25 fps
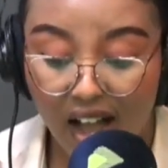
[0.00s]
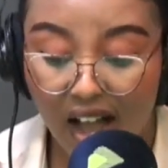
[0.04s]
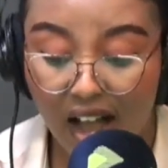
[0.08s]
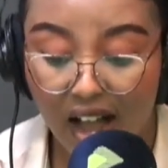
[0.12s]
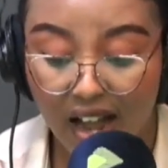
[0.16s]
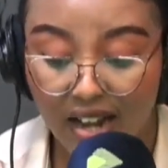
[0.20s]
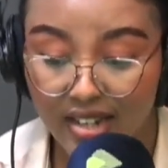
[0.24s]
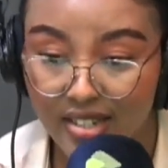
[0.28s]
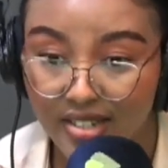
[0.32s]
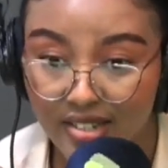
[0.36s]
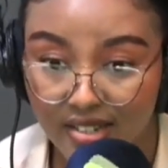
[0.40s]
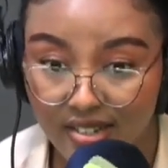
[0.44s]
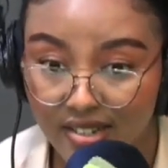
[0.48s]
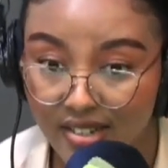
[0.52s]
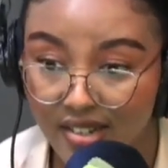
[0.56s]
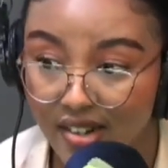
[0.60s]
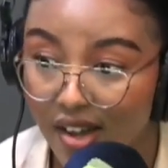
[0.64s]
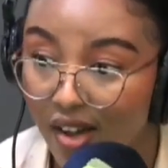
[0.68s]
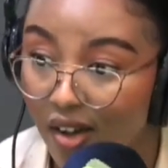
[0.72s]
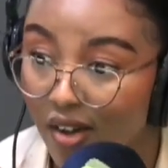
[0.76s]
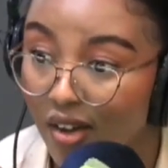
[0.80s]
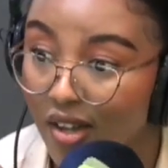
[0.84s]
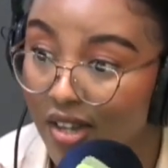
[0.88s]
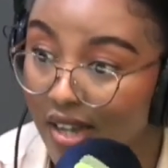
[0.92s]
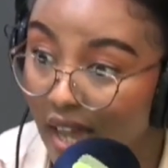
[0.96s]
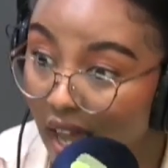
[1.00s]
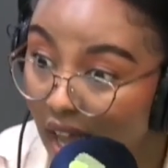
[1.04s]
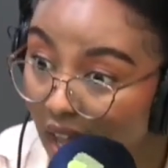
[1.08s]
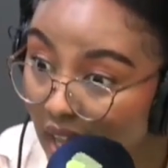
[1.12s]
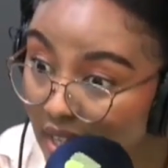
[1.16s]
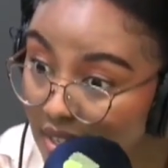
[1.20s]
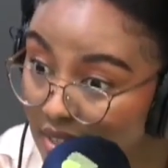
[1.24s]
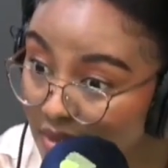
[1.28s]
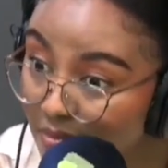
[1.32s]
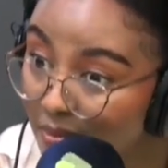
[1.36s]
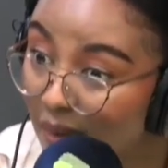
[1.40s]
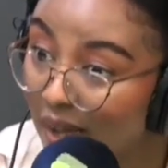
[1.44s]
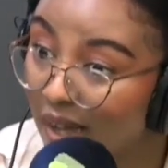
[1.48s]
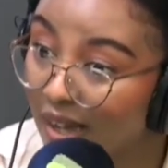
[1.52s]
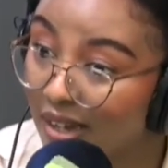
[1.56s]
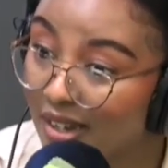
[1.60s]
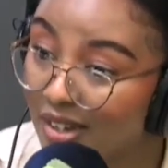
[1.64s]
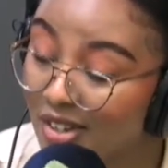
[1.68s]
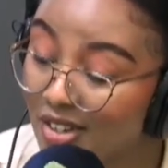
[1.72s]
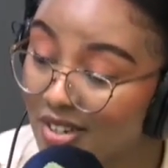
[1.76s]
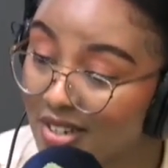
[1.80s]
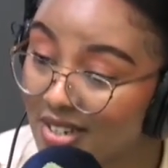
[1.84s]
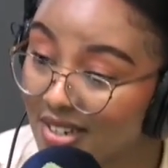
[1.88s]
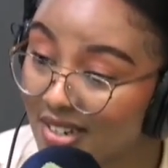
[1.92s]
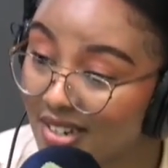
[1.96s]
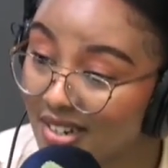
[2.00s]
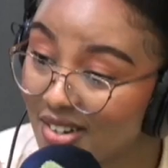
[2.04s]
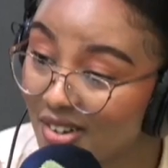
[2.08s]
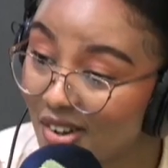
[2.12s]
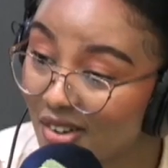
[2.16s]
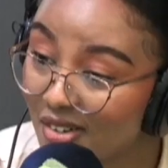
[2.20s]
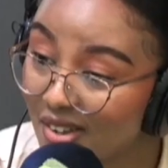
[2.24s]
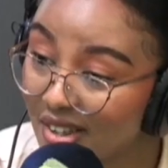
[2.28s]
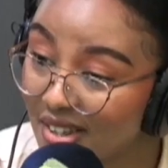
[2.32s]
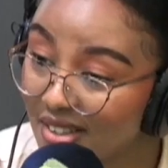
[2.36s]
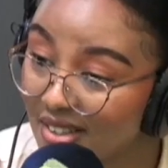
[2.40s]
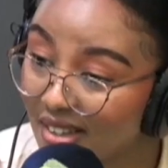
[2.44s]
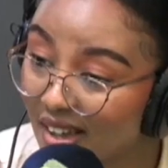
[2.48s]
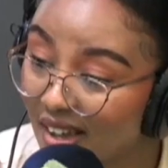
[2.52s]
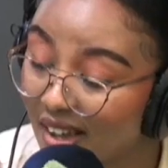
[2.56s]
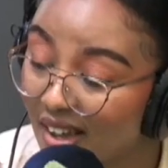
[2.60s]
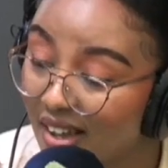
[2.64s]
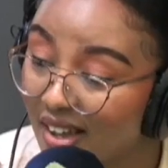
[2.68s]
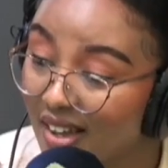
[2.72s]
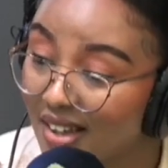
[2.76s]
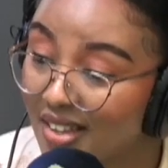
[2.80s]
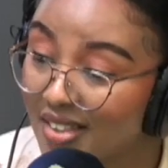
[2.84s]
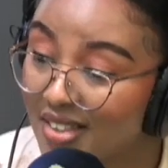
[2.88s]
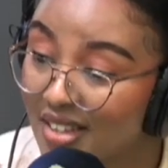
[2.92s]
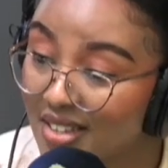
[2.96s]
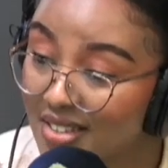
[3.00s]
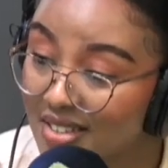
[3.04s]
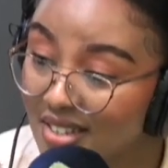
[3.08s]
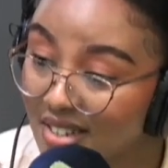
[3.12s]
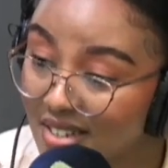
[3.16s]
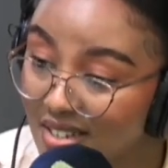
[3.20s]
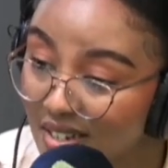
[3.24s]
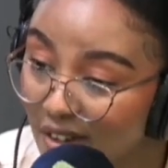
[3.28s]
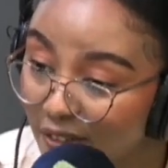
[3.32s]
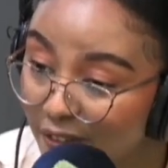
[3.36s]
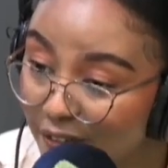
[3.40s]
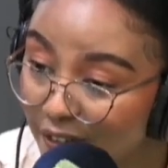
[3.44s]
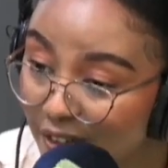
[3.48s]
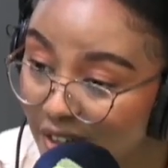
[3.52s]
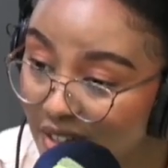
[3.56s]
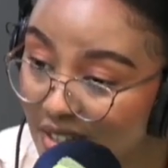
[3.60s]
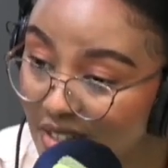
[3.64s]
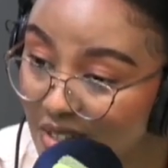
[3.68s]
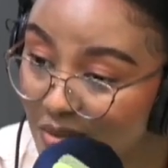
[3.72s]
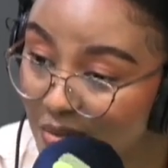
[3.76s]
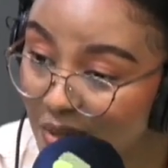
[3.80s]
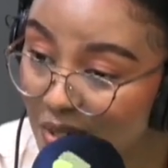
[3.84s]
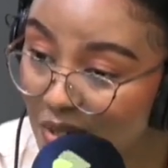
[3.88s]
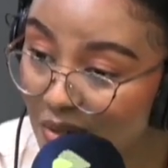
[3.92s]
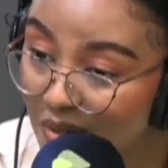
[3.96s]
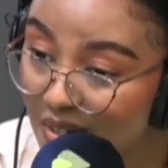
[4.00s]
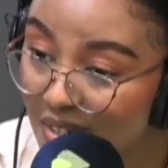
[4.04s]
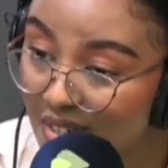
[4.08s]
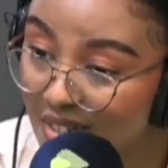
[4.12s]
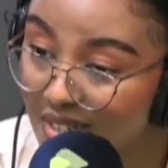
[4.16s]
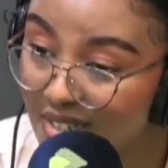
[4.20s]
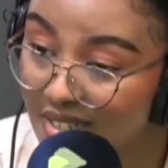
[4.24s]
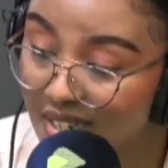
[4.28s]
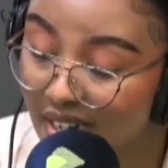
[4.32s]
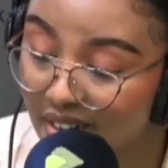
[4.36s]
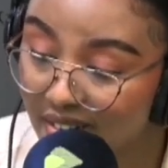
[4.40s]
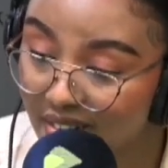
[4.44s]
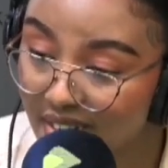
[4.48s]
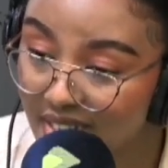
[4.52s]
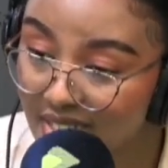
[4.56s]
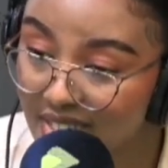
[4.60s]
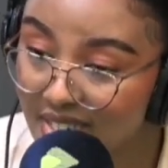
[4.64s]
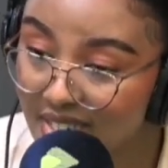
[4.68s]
I didn't know. Yes, Mark, you didn't know either. Yeah. There's a difference between interior